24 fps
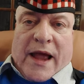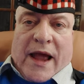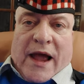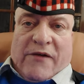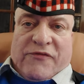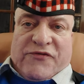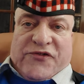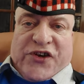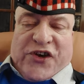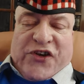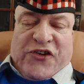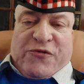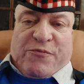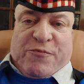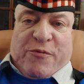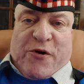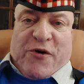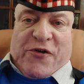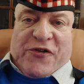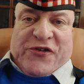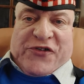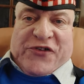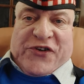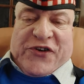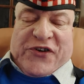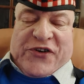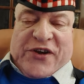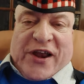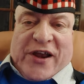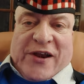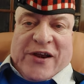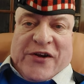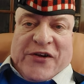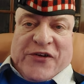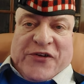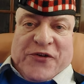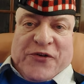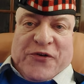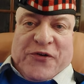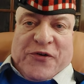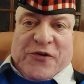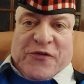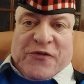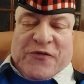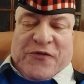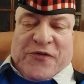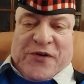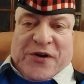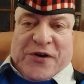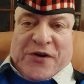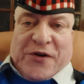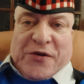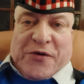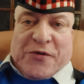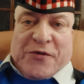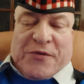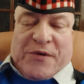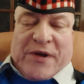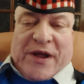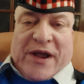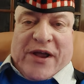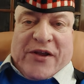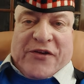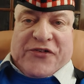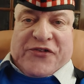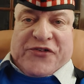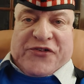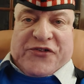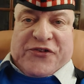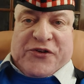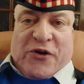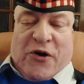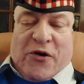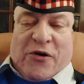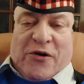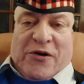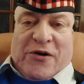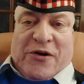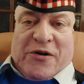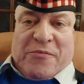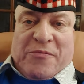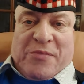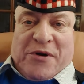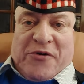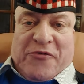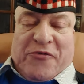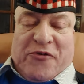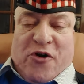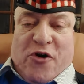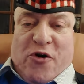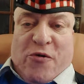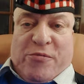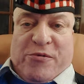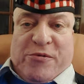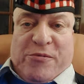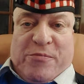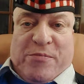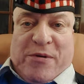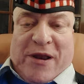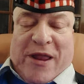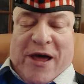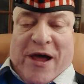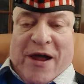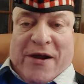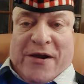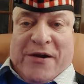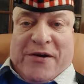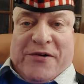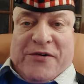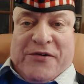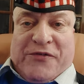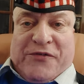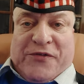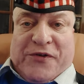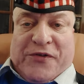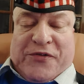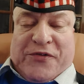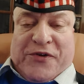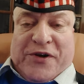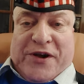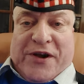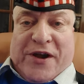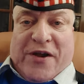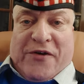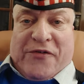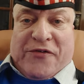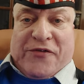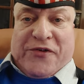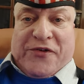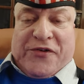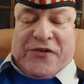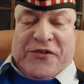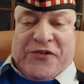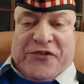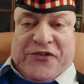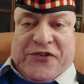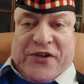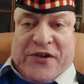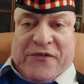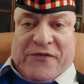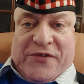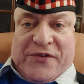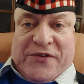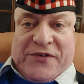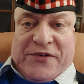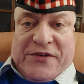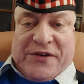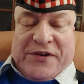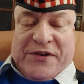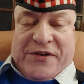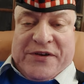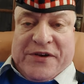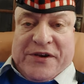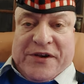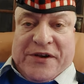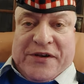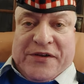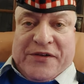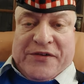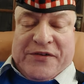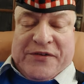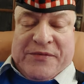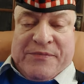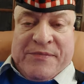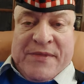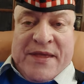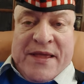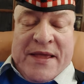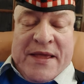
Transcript: I've just posted a little video. Has Scotland been robbed blind for 317 years?